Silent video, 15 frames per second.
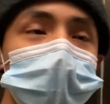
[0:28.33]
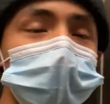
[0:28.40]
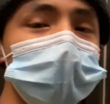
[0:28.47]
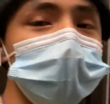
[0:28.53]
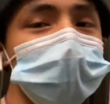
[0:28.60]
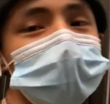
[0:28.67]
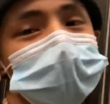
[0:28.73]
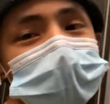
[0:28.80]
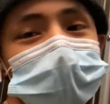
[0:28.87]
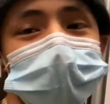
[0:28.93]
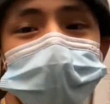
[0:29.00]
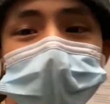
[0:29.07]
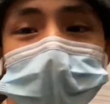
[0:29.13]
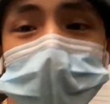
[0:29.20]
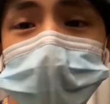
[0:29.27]
don't like carrying
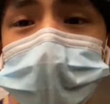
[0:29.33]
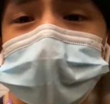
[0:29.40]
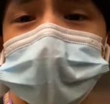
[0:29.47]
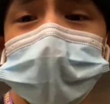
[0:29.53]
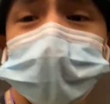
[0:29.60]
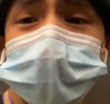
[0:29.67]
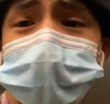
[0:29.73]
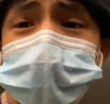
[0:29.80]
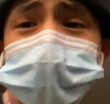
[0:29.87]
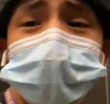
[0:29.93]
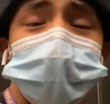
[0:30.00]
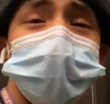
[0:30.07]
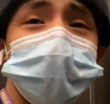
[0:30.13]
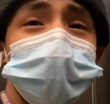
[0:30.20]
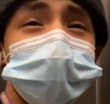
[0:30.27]
the camera around,
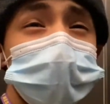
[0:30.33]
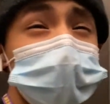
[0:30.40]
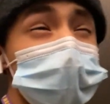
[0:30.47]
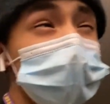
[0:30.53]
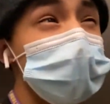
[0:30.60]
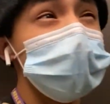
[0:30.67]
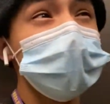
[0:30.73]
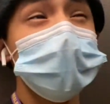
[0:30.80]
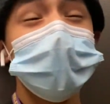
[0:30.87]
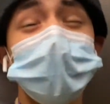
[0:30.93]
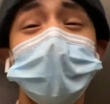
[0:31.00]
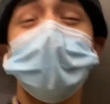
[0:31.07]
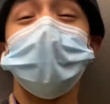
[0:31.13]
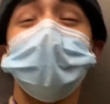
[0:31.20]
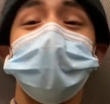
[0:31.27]
but
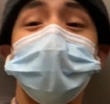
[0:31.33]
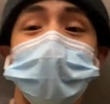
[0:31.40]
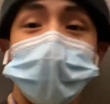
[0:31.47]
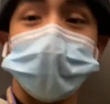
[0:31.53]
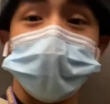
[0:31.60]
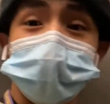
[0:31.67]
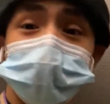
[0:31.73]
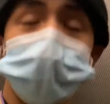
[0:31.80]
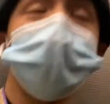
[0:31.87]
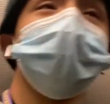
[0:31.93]
welcome to the